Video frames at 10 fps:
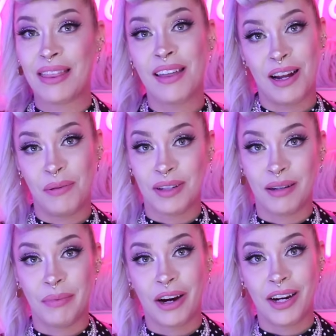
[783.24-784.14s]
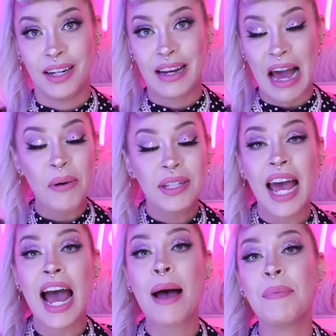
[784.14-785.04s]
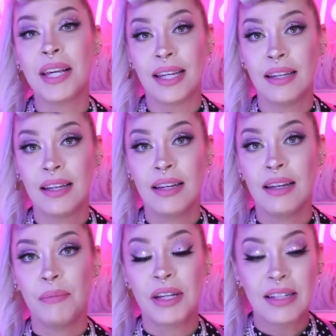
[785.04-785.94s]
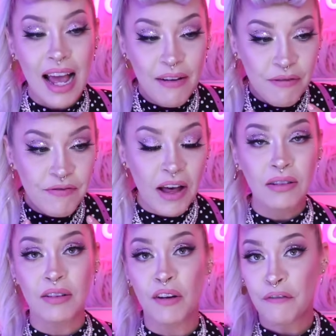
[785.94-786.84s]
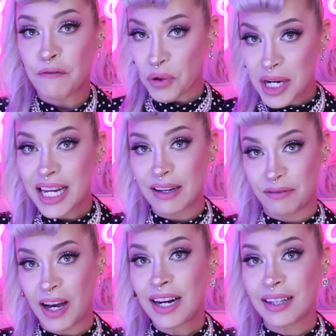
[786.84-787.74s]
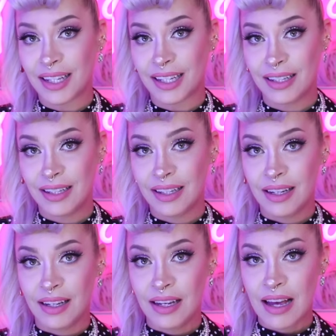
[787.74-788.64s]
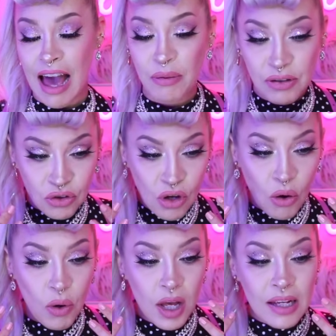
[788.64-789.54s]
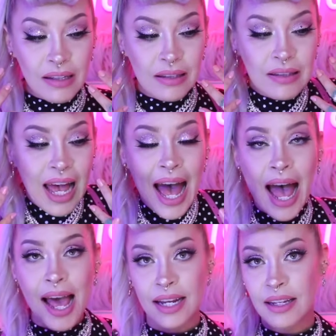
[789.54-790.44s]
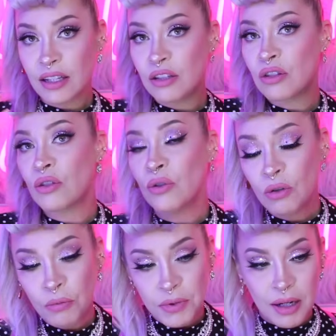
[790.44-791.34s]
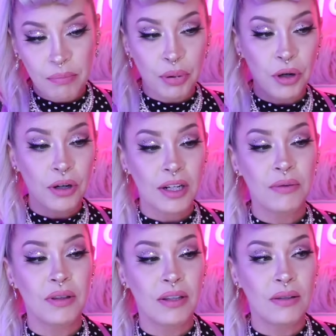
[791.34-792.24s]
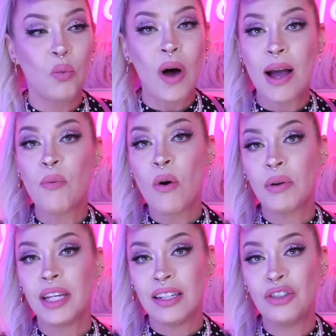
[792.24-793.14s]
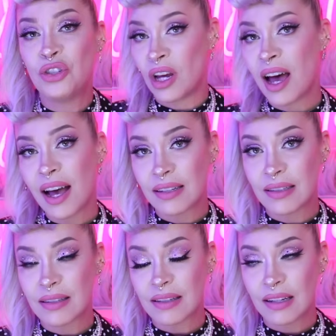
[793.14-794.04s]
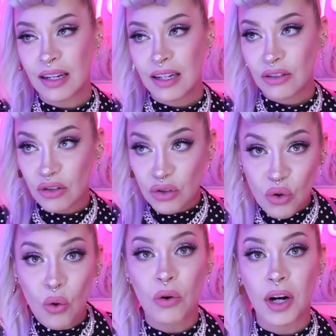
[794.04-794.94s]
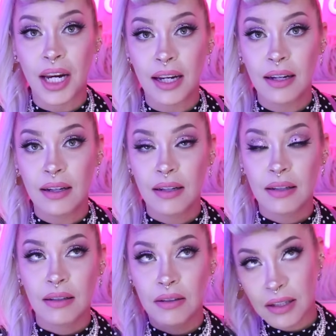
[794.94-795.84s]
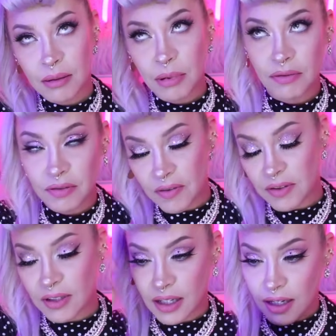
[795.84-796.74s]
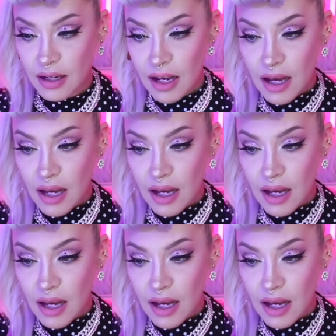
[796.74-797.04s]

I thought I was going to marry. I was happy because I felt free finally. I was so sad and consumed and burdened with this why won't he just story. I'll link it above if you haven't seen it.